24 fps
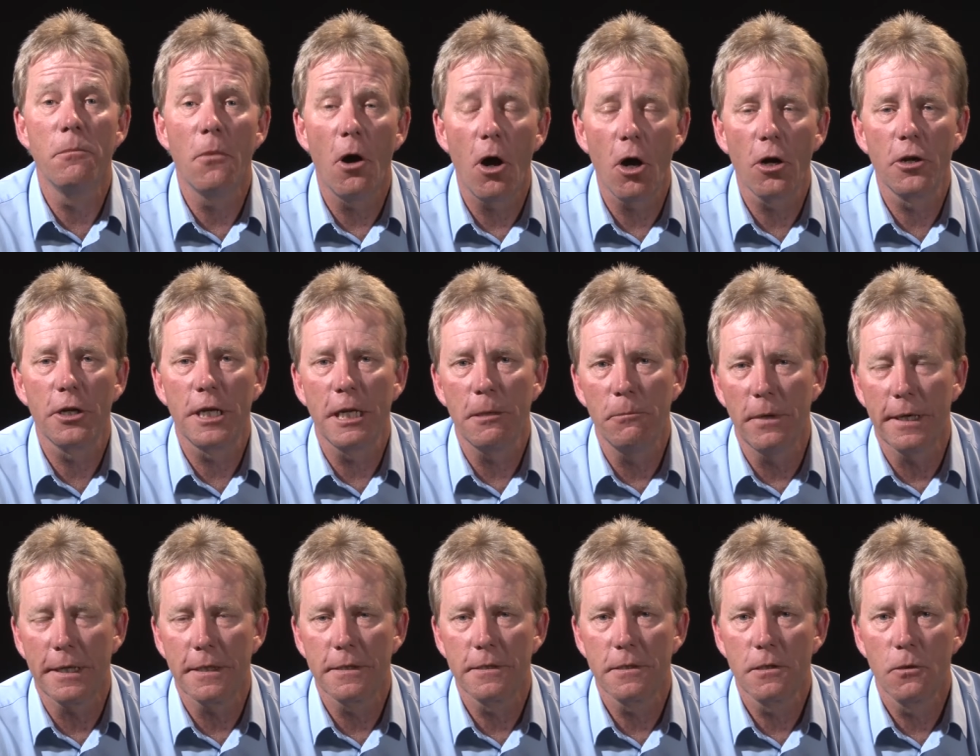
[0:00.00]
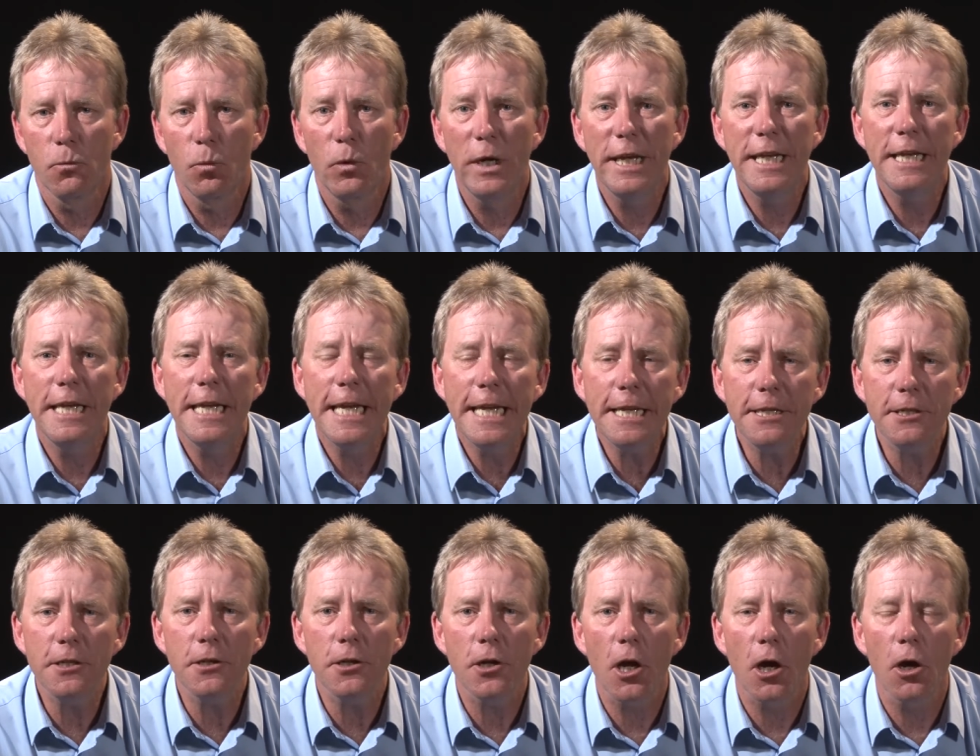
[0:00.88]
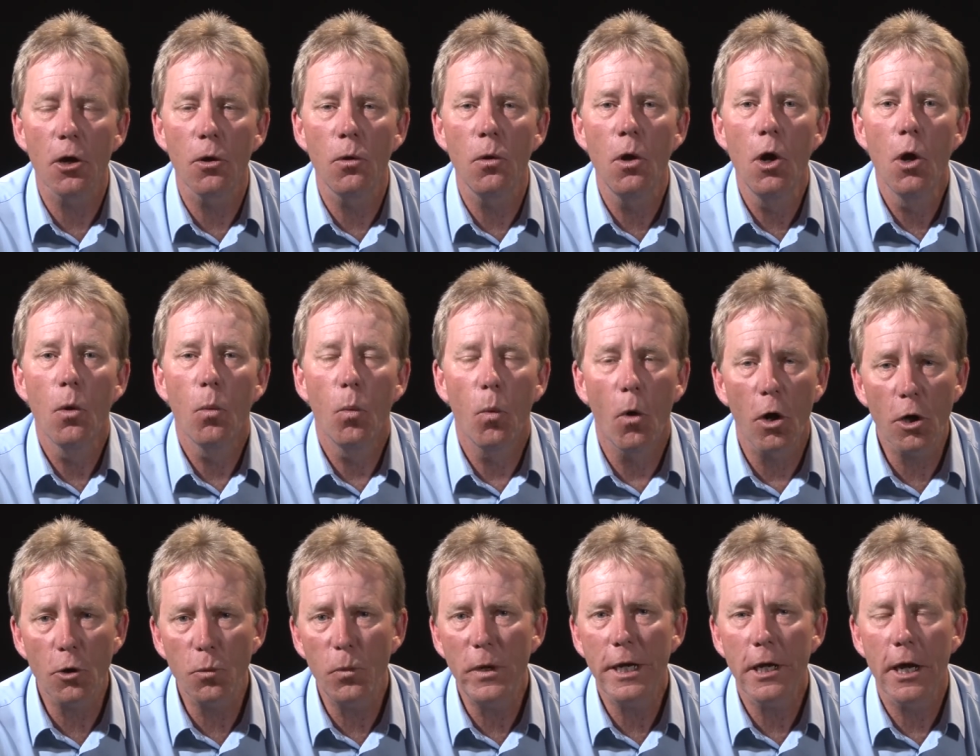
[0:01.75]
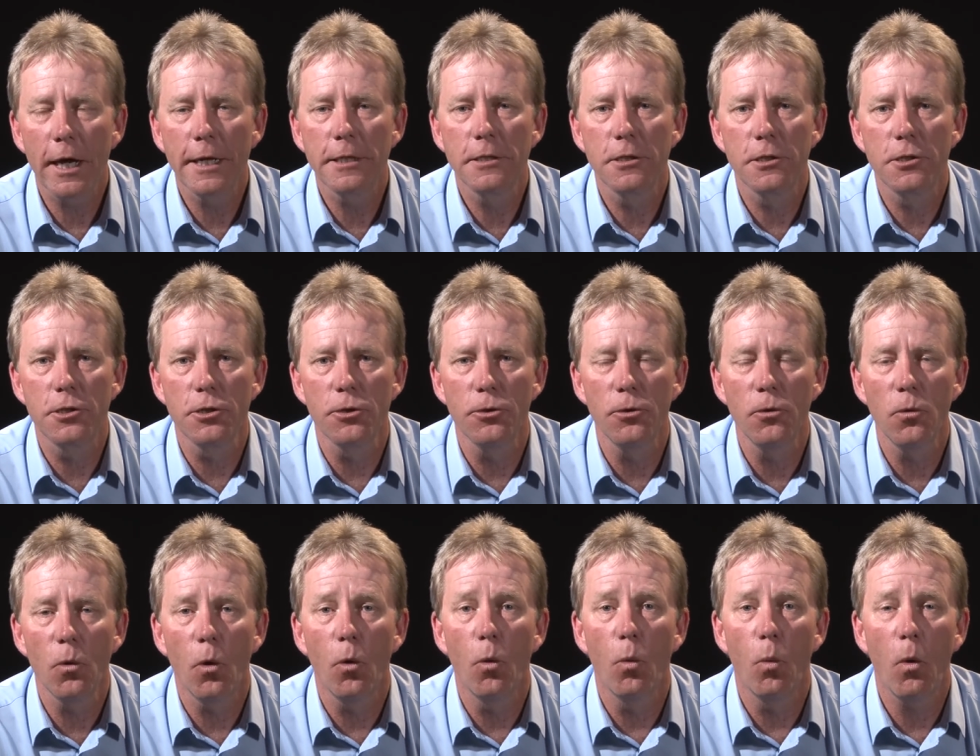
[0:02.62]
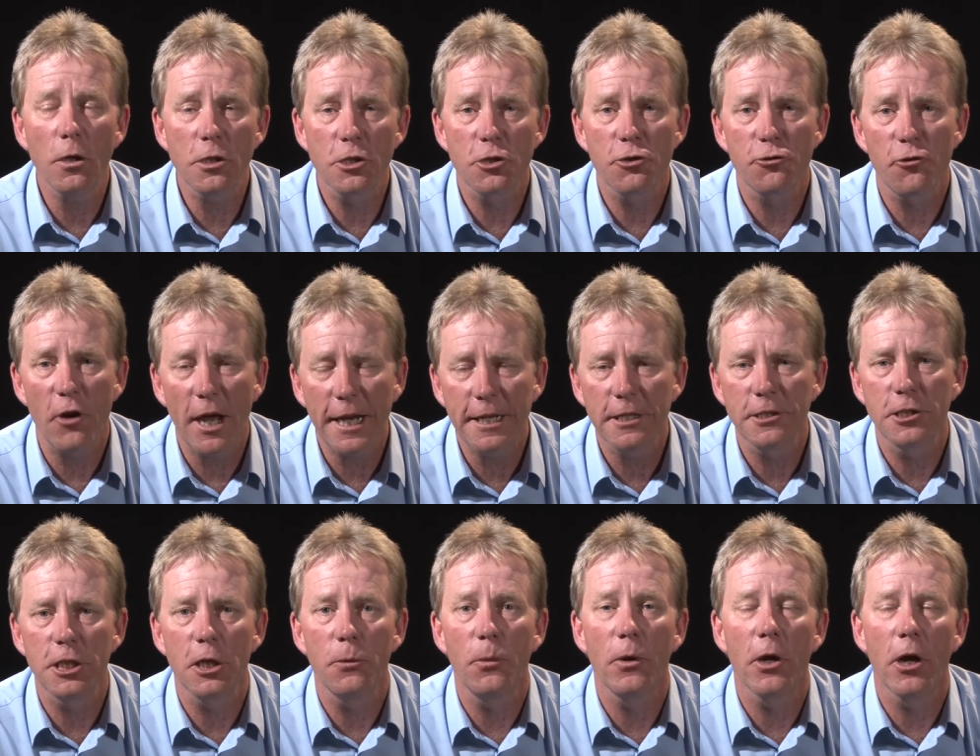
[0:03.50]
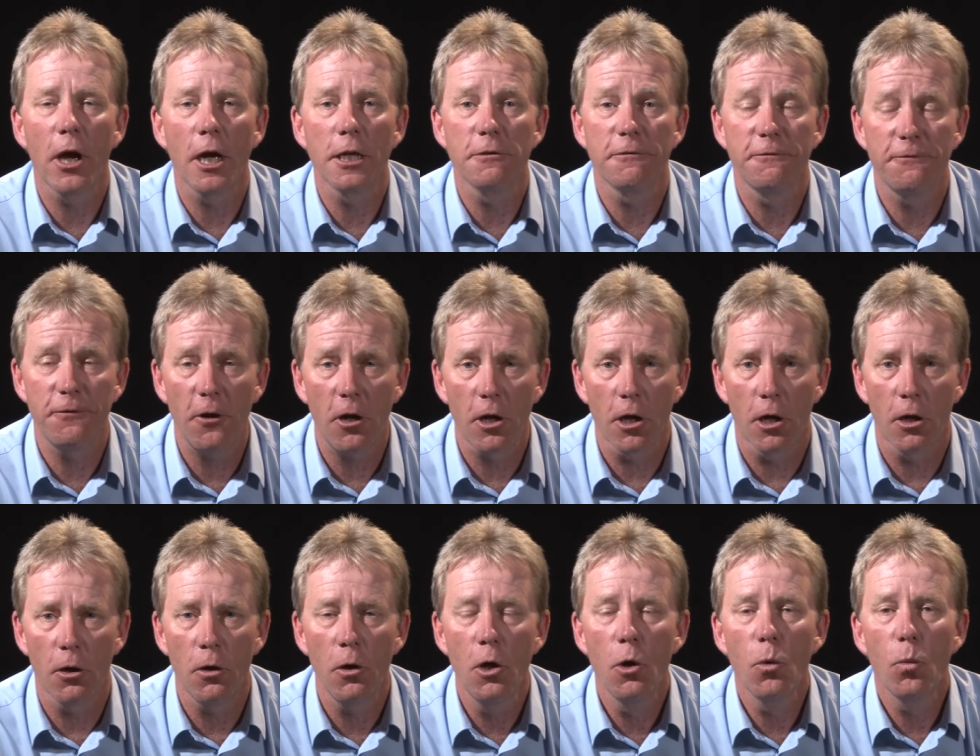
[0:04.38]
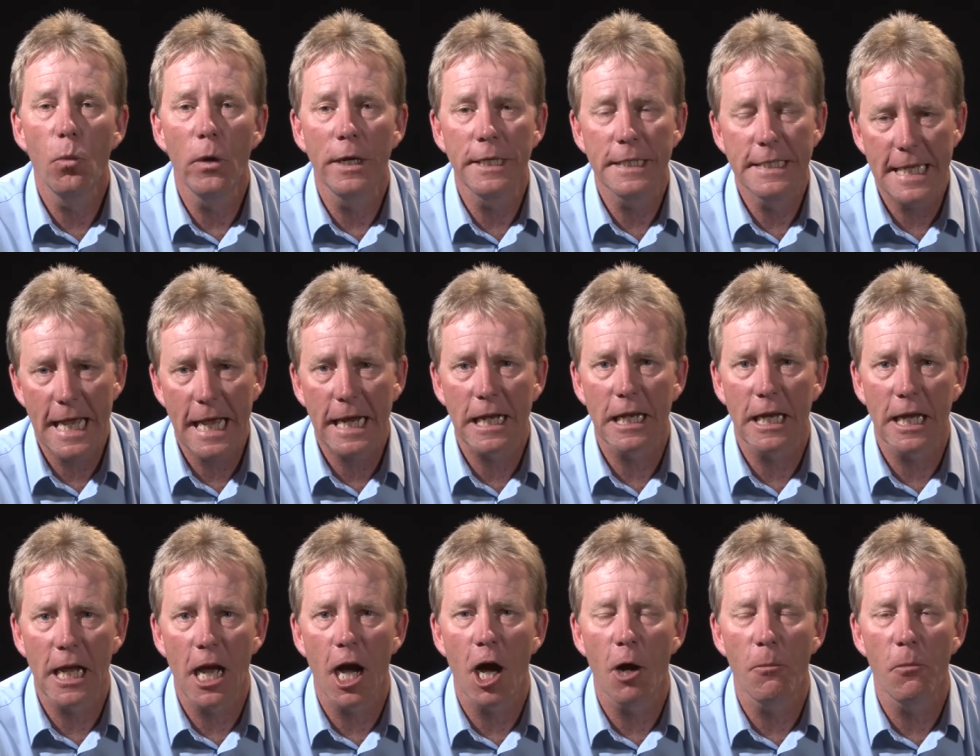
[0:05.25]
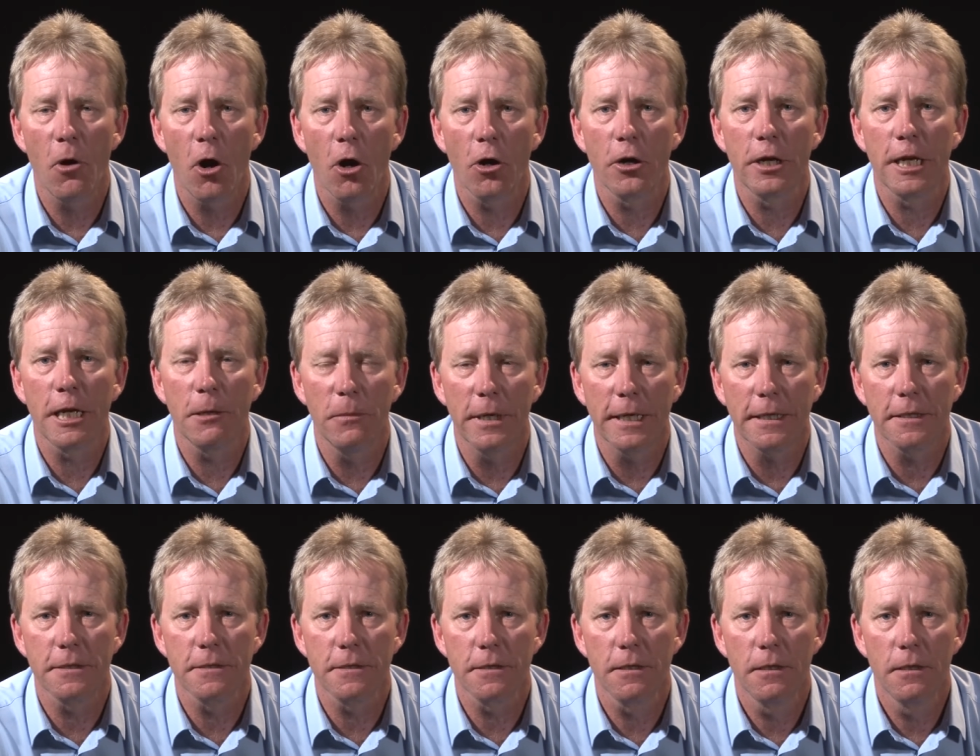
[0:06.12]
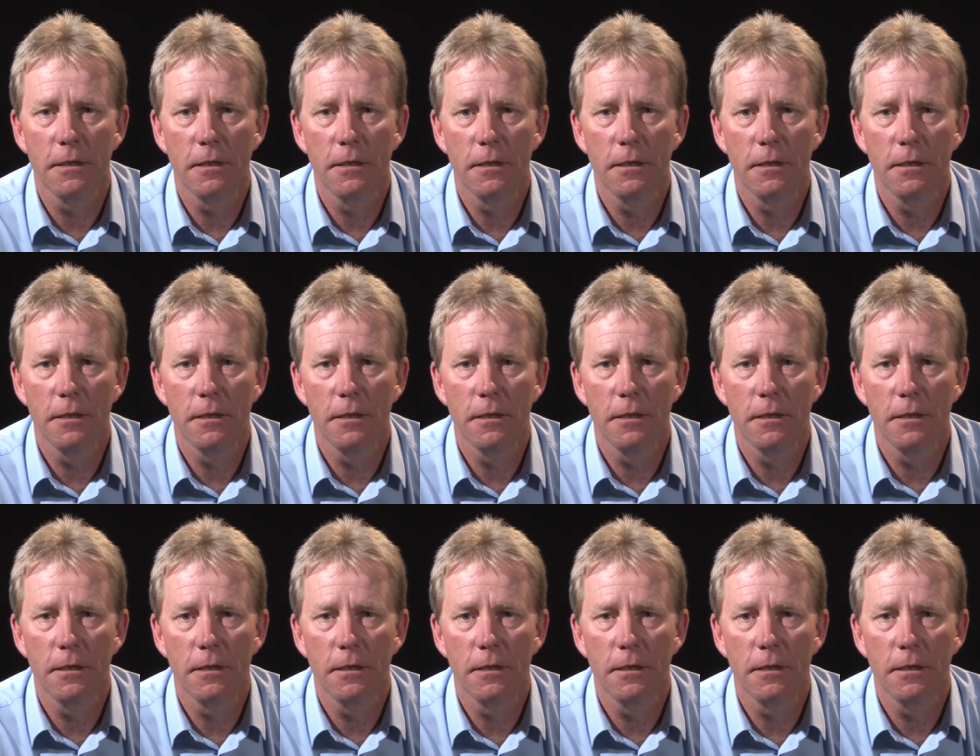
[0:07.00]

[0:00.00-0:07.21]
marketing mix. We need to know what we're going to do or what strategy we're going to follow when tackling our marketing mix.